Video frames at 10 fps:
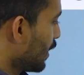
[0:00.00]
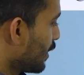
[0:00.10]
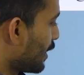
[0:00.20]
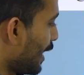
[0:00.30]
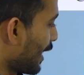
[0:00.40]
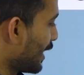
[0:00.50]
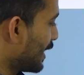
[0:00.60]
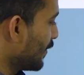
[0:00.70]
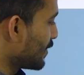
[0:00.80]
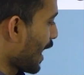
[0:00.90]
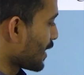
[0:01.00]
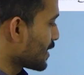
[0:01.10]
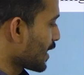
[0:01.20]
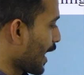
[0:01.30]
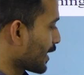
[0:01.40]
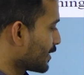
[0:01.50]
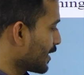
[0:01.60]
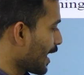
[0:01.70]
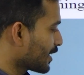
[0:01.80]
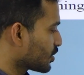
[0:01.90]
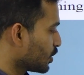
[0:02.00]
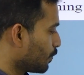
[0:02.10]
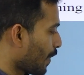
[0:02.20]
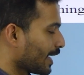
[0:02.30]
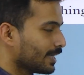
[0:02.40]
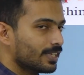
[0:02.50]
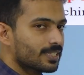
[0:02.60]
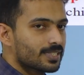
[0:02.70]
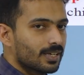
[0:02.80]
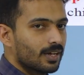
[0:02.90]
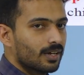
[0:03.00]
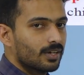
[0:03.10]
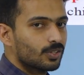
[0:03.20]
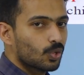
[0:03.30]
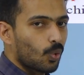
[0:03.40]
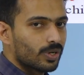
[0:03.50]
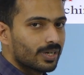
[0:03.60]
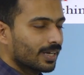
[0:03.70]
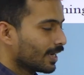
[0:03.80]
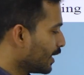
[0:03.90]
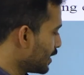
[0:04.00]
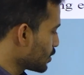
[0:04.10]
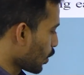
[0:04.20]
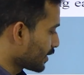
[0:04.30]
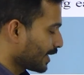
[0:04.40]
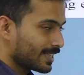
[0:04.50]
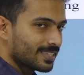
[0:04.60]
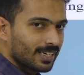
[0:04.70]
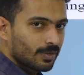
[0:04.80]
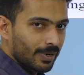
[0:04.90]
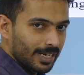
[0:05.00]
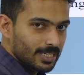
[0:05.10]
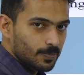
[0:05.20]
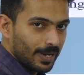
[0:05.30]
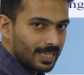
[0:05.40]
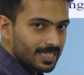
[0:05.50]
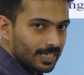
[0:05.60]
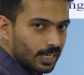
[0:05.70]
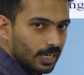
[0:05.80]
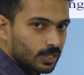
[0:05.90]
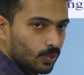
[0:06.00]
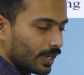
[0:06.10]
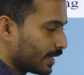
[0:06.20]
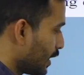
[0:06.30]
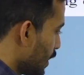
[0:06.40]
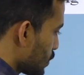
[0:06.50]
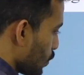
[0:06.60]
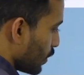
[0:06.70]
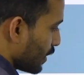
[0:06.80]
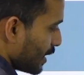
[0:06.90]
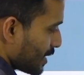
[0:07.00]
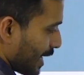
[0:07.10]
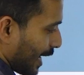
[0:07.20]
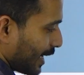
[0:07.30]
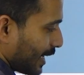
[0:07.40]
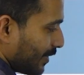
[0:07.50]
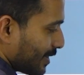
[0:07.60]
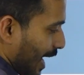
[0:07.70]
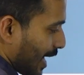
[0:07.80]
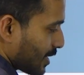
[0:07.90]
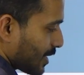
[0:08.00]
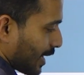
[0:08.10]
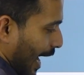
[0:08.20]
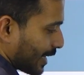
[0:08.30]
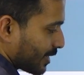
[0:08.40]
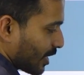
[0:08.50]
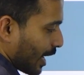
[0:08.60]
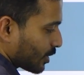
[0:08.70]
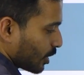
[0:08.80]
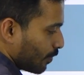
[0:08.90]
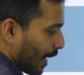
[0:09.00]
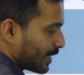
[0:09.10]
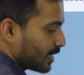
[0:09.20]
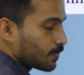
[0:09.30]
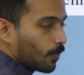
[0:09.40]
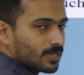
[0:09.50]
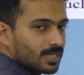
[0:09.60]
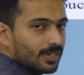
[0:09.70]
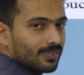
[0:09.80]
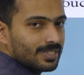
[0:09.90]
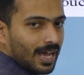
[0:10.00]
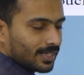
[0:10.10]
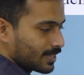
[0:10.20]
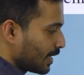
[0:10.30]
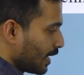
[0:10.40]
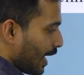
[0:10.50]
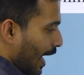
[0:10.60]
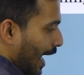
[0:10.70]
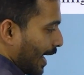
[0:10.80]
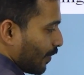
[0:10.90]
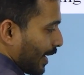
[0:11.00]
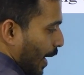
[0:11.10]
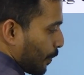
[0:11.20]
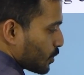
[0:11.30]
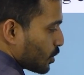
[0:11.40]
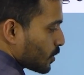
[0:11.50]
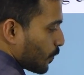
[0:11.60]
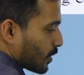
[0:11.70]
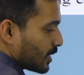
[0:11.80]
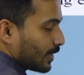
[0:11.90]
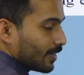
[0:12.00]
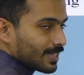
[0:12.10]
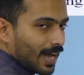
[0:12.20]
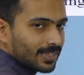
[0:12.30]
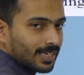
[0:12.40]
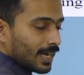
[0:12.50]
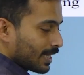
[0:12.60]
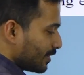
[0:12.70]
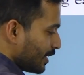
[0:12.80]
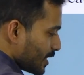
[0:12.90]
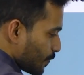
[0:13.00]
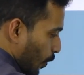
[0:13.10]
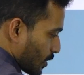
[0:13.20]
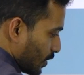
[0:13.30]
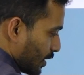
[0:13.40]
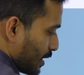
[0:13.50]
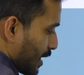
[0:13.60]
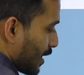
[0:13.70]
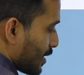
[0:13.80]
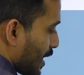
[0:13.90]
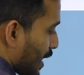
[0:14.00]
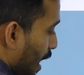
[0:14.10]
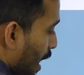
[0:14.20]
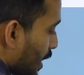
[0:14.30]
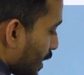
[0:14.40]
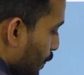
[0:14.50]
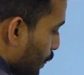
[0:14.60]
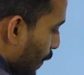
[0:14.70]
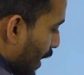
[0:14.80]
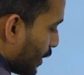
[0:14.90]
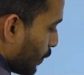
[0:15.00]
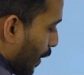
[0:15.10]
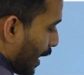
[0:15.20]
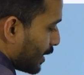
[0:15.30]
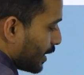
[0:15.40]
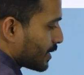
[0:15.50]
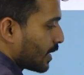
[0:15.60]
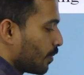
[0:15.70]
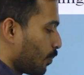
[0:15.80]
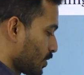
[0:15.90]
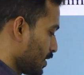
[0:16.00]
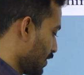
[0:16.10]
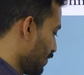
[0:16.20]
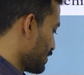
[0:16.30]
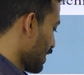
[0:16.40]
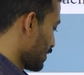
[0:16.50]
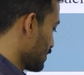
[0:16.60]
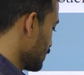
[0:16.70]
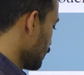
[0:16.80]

The negative charges are attracted by this rod. It is not touching, but it is placing near to it. So these negative charges are attracted by this positive charge. And what happens to this positive charge? These positive charges are repelled by this positive charge.